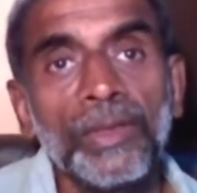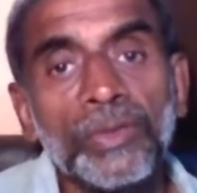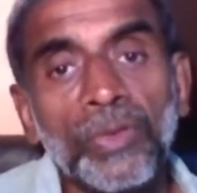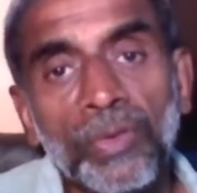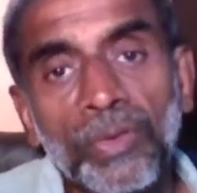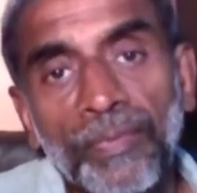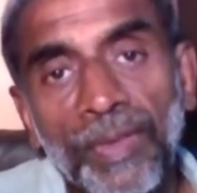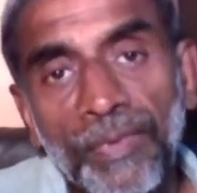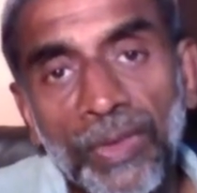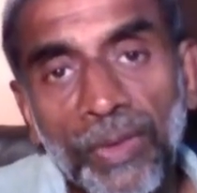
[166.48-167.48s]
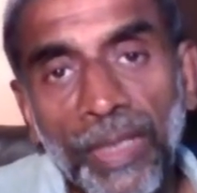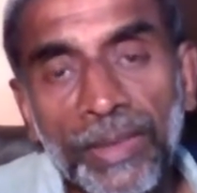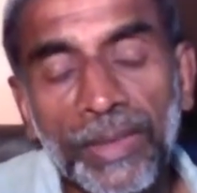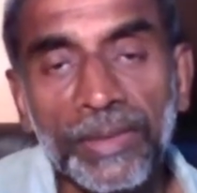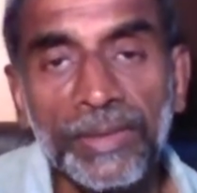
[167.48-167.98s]
So when we look
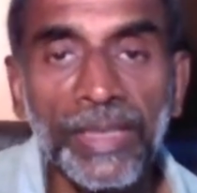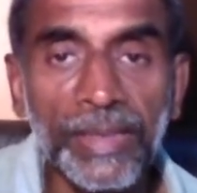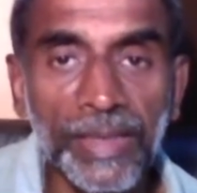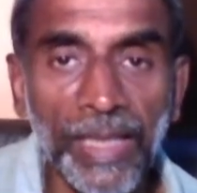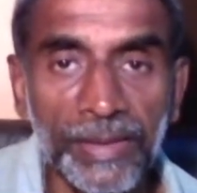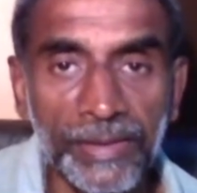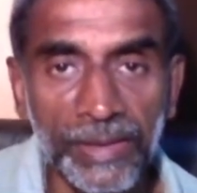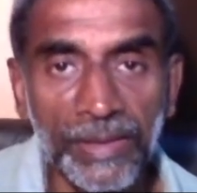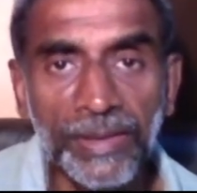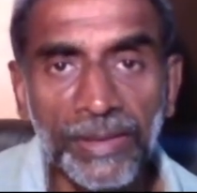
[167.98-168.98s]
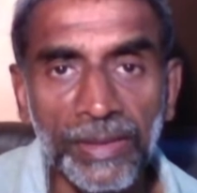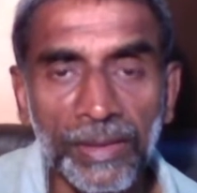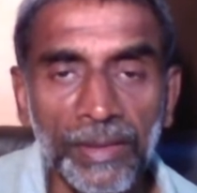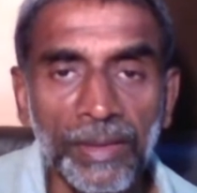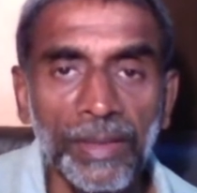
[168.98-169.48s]
at certain cultures,
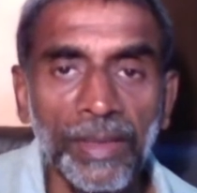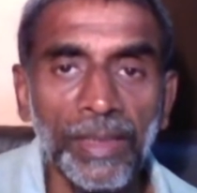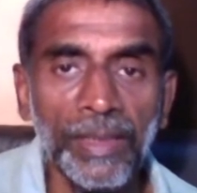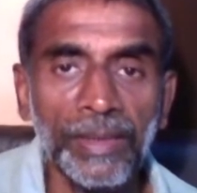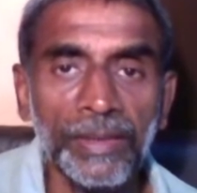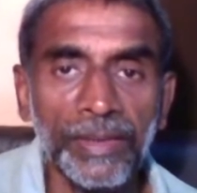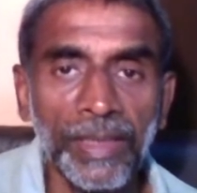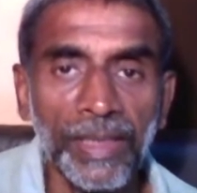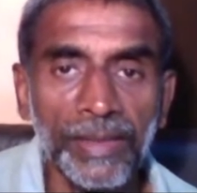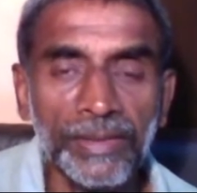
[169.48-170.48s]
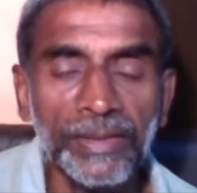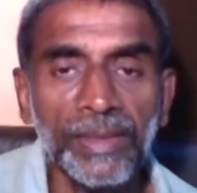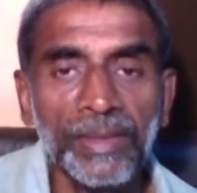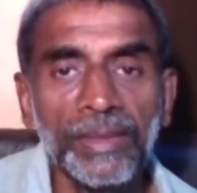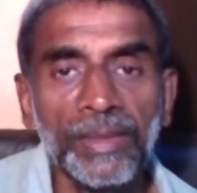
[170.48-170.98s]
there is
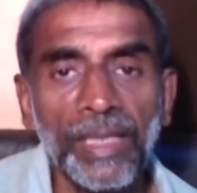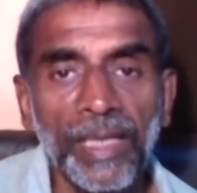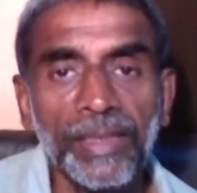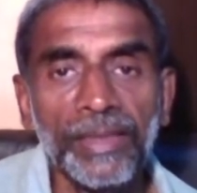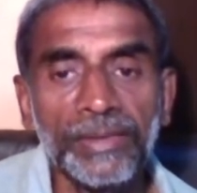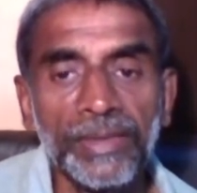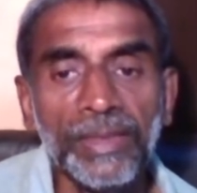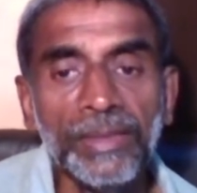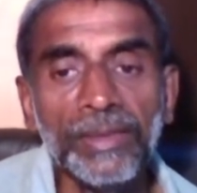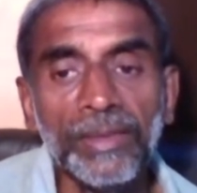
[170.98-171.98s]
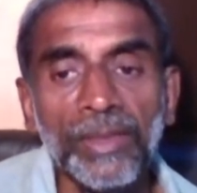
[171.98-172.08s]
a higher incidence.